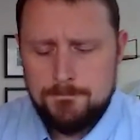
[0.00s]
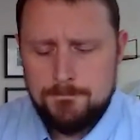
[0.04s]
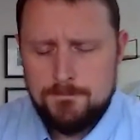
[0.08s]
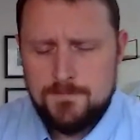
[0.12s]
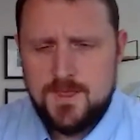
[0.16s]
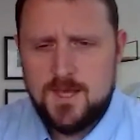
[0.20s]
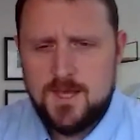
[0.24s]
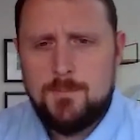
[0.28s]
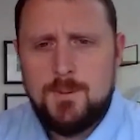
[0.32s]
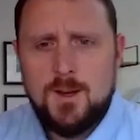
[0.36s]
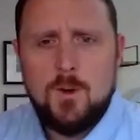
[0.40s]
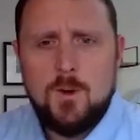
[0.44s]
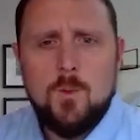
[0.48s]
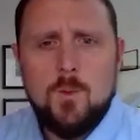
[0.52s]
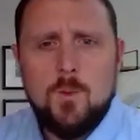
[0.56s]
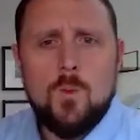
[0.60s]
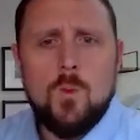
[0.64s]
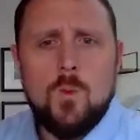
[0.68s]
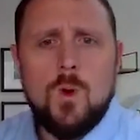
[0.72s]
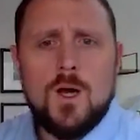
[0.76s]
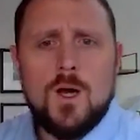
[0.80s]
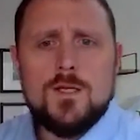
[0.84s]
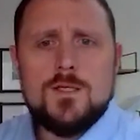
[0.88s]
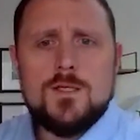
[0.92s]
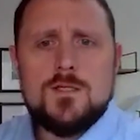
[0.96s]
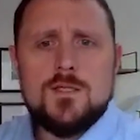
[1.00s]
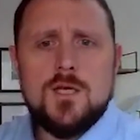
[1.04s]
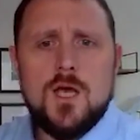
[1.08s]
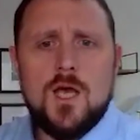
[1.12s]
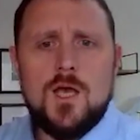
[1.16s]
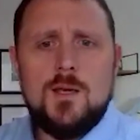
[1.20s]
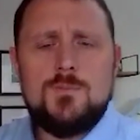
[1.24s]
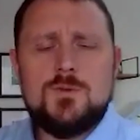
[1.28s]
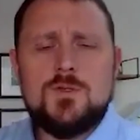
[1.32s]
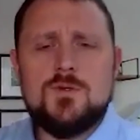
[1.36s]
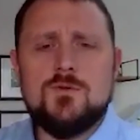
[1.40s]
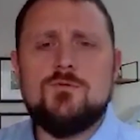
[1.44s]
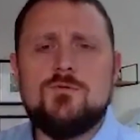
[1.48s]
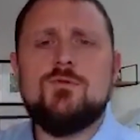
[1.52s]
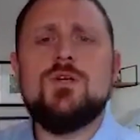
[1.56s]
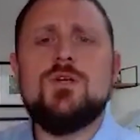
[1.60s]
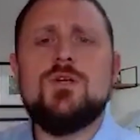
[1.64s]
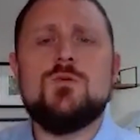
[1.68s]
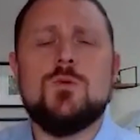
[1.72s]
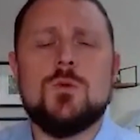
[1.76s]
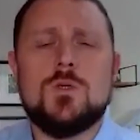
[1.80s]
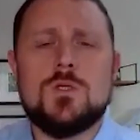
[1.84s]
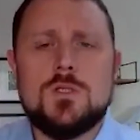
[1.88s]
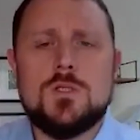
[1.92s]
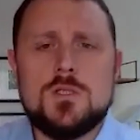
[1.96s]
Think about what types of
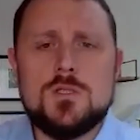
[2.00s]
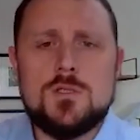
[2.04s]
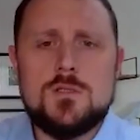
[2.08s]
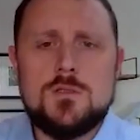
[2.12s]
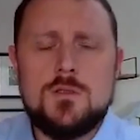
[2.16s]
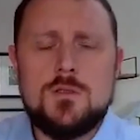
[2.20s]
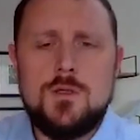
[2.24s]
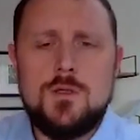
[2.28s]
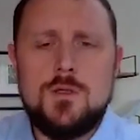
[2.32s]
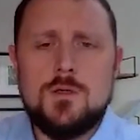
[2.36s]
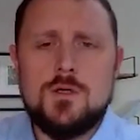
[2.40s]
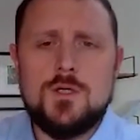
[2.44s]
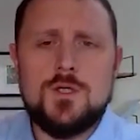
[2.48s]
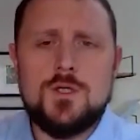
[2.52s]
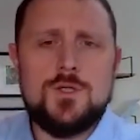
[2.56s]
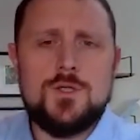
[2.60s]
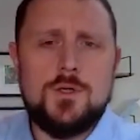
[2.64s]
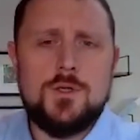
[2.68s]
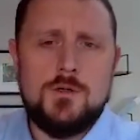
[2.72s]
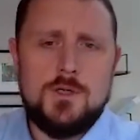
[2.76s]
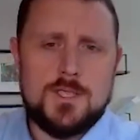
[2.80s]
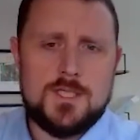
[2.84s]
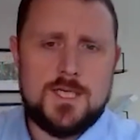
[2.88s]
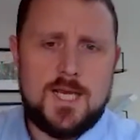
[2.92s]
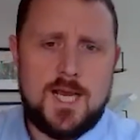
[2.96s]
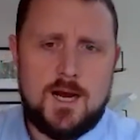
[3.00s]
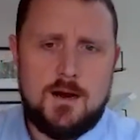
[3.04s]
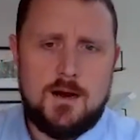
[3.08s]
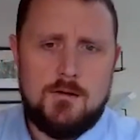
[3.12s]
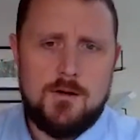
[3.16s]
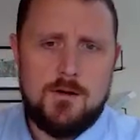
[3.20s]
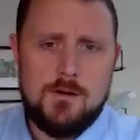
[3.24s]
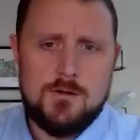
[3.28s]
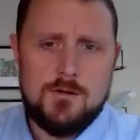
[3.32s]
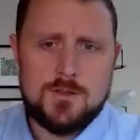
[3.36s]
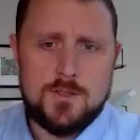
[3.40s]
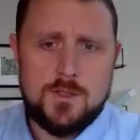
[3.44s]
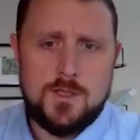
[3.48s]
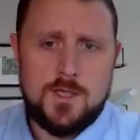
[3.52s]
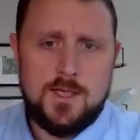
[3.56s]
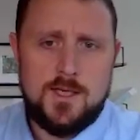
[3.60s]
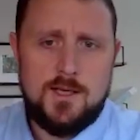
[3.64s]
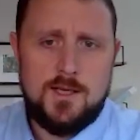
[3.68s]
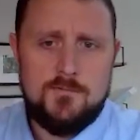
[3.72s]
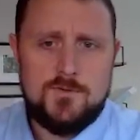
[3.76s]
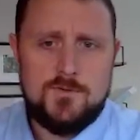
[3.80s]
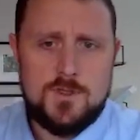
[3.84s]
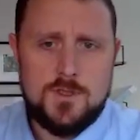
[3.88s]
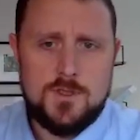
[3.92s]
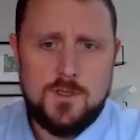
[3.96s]
resources your insurance carrier is going to
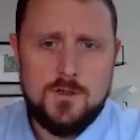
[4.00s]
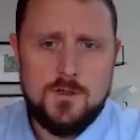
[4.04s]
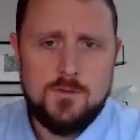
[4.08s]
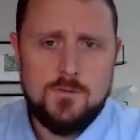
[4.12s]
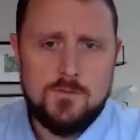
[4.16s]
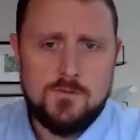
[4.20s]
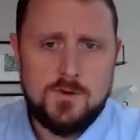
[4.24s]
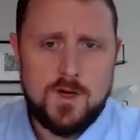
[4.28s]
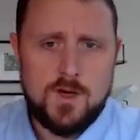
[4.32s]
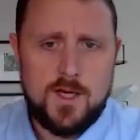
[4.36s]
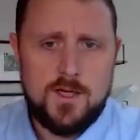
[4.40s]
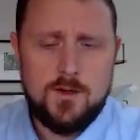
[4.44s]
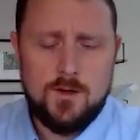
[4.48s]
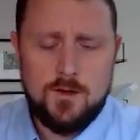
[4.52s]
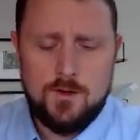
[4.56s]
give to you, right?